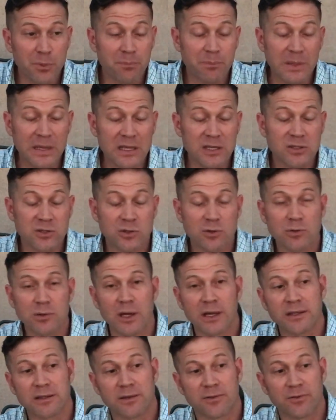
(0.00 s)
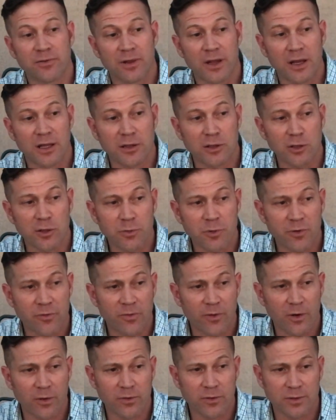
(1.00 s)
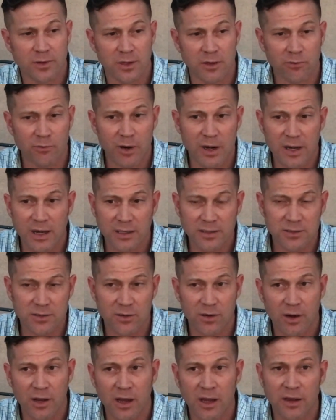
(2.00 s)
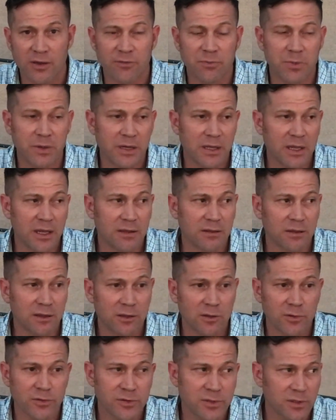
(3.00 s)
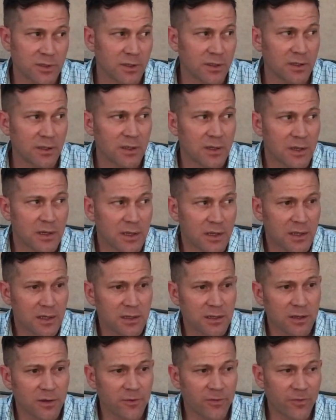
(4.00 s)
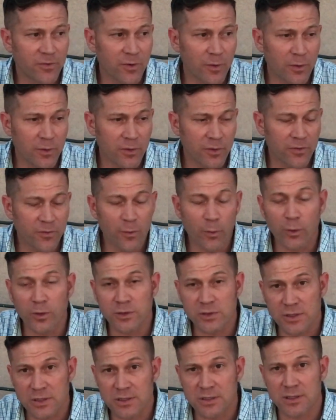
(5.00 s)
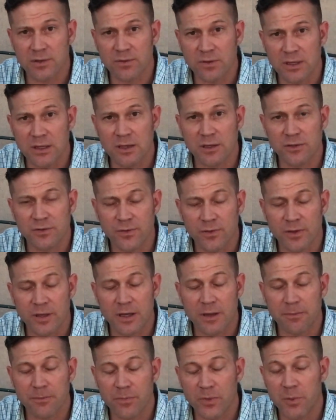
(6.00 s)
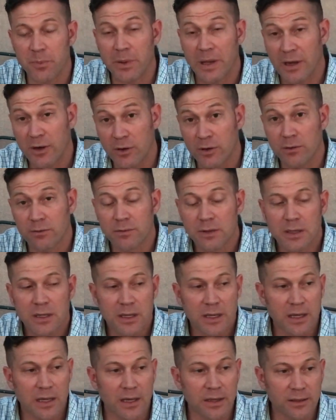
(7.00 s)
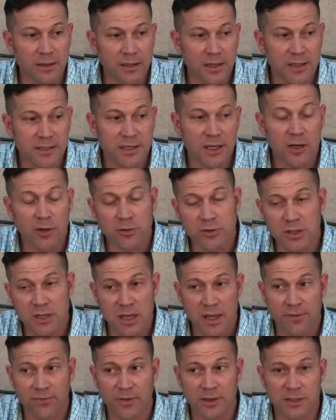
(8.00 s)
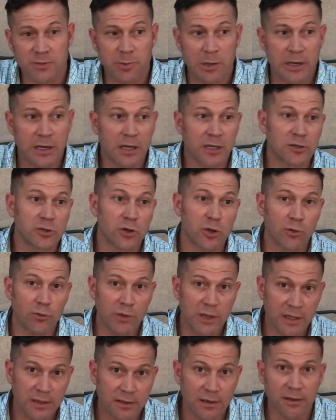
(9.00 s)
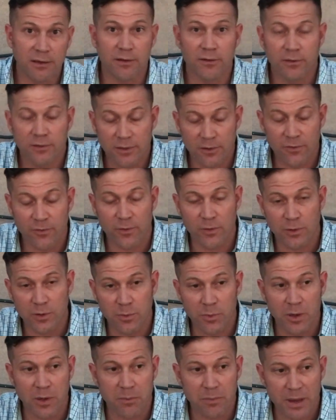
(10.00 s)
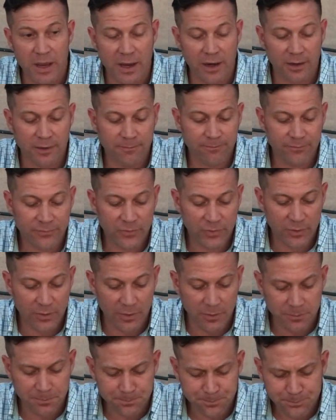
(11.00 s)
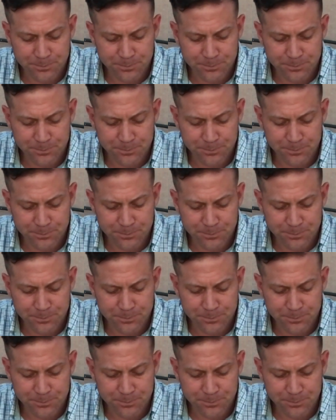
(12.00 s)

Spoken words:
Bees do like to fly a little bit farther than right next to their hive, but again, the closer the forages and everything else for them, the better, and the less energy they have to expend to actually go get the food to bring back. So,